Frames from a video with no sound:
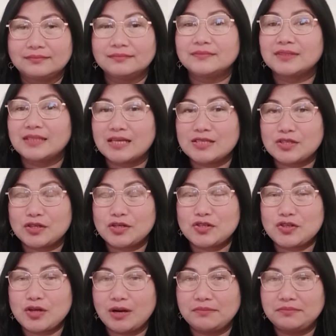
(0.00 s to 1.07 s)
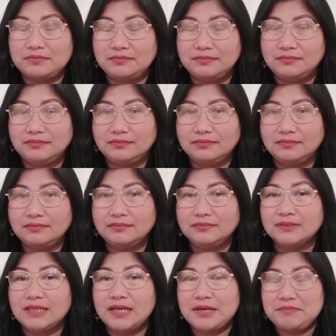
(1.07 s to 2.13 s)
That's her job.
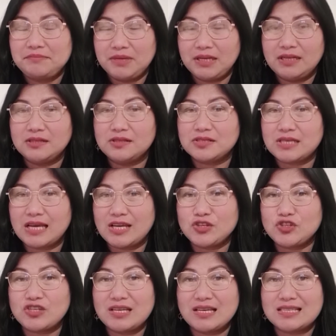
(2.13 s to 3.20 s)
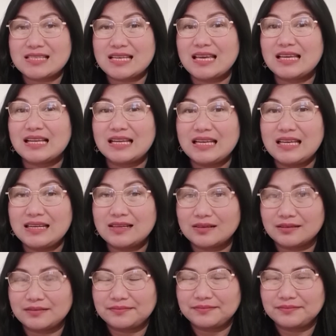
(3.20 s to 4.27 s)
Meaning to say she is a cleaner.
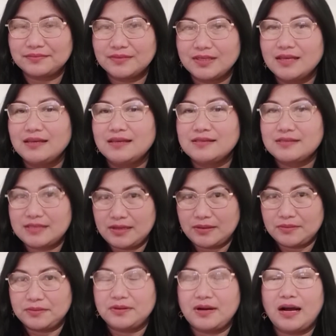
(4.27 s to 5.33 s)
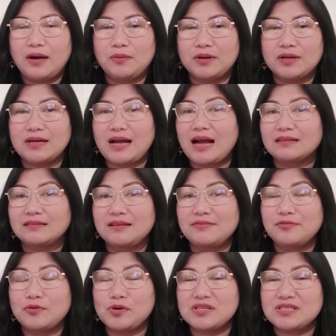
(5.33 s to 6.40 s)
So our active
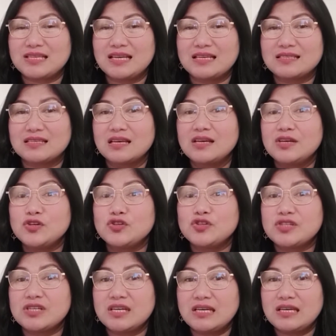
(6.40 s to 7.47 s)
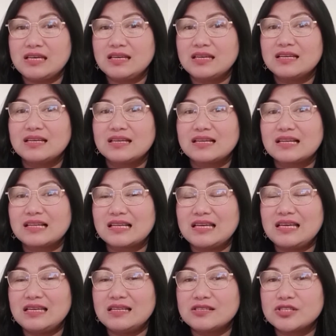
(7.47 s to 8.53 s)
voice is she
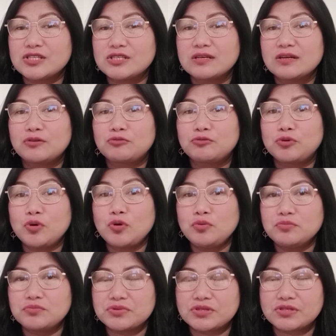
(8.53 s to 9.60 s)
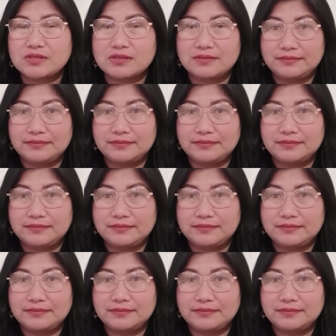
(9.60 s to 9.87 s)
cleans rooms.